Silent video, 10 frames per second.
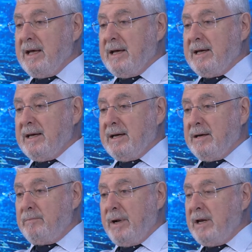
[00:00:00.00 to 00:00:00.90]

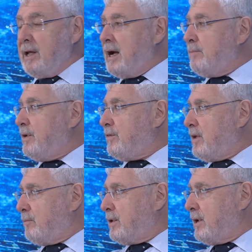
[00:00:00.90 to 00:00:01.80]
building up a
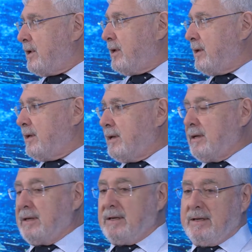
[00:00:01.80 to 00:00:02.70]
septic
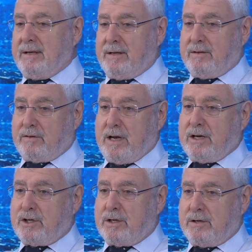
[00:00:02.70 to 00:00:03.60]

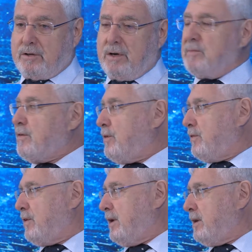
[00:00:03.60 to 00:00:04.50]
sludge treatment
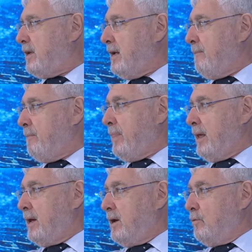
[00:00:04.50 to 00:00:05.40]
facility,
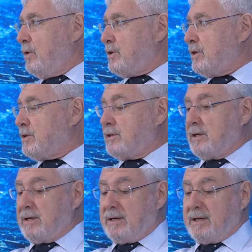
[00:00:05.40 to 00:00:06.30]
which is
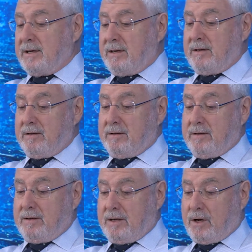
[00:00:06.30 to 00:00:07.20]

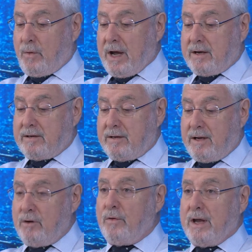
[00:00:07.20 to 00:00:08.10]
quite
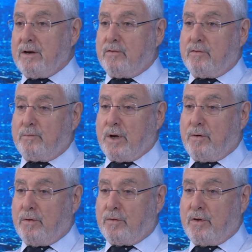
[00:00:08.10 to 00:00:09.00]
innovative
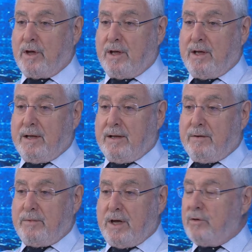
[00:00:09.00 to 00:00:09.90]
because
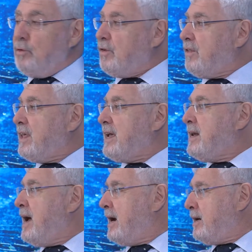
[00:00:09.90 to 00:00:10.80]
we are using the
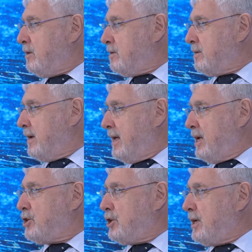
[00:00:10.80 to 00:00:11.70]
inherent
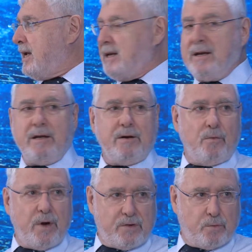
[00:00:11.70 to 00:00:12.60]
energy in
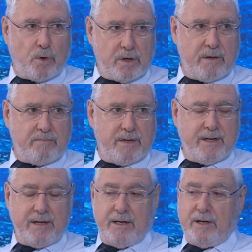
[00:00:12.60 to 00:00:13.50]
wastewater
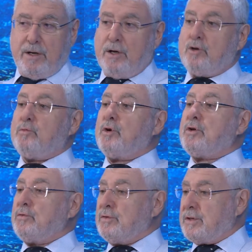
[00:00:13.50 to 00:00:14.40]
to produce